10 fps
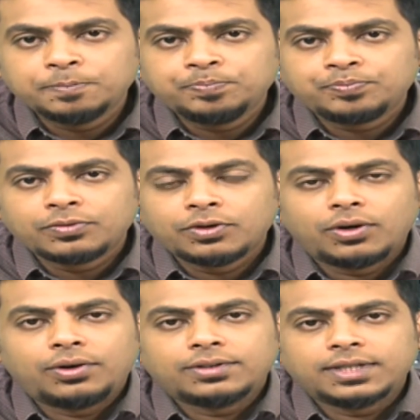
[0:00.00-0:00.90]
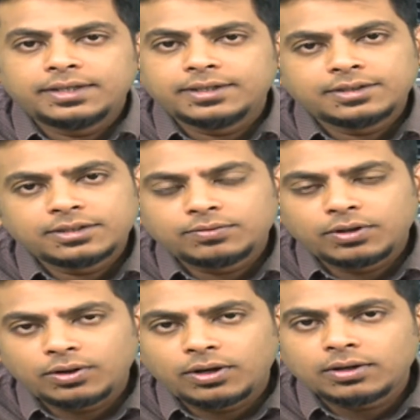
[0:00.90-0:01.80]
your sentences will
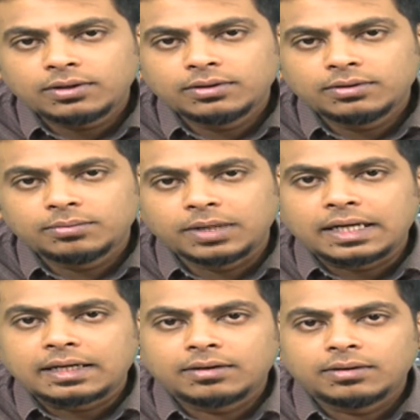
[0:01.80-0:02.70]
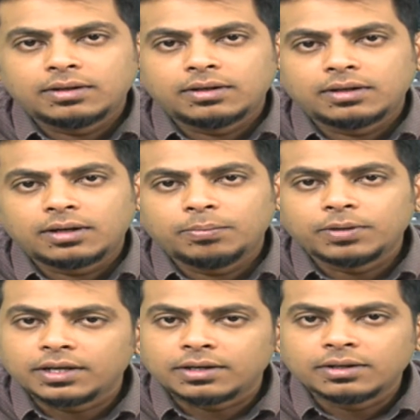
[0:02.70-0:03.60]
not make
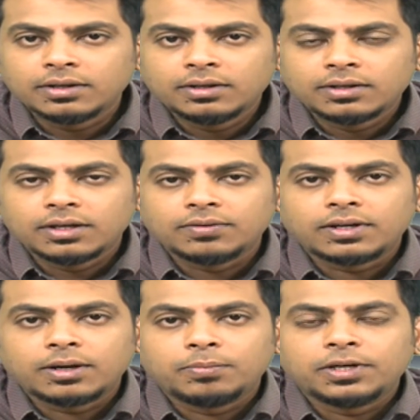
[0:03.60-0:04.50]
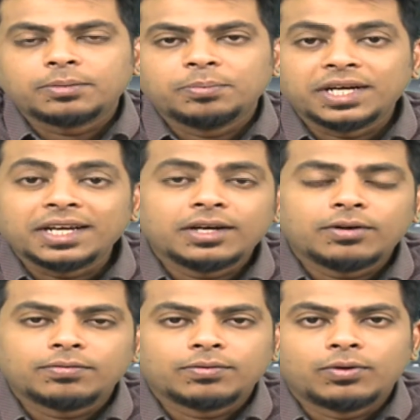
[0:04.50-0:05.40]
give the complete meaning of
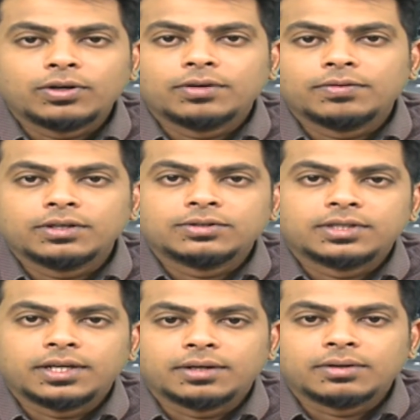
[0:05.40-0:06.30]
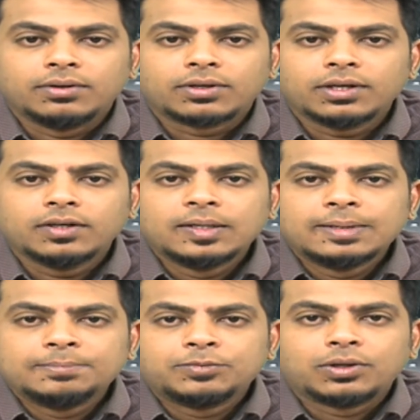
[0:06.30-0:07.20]
whatever you're saying. Okay,
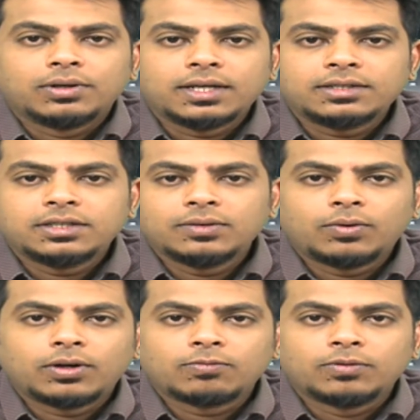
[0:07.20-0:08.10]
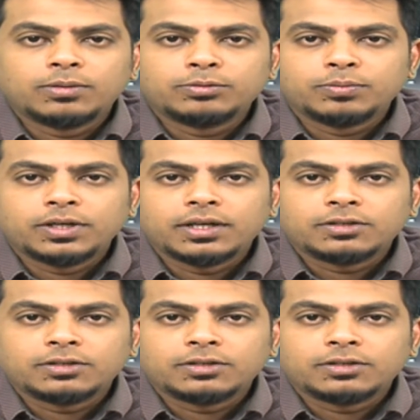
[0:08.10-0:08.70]
so let's see what verbs mean as per our